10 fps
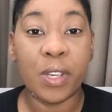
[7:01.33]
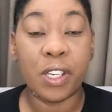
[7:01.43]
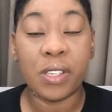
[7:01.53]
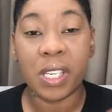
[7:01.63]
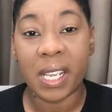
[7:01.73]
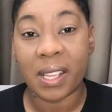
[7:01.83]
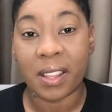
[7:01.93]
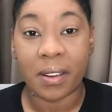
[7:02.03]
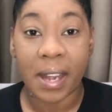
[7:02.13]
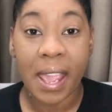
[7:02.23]
you should get
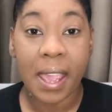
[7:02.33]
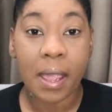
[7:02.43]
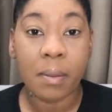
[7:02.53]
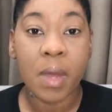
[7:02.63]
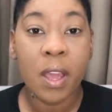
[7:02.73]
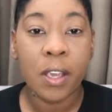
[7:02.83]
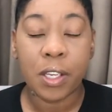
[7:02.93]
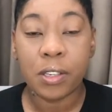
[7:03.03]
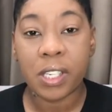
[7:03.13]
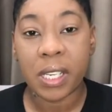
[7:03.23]
their name,
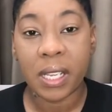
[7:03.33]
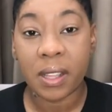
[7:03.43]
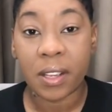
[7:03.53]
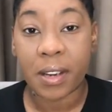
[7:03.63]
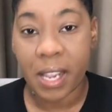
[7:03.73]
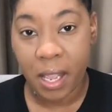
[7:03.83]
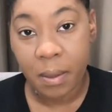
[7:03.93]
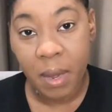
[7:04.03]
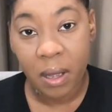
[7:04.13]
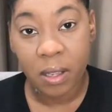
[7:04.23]
you should get their
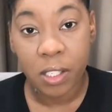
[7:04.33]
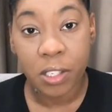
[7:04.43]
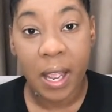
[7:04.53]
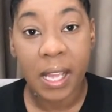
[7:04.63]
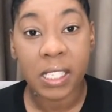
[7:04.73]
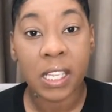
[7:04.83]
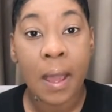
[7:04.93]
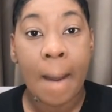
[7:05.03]
email address.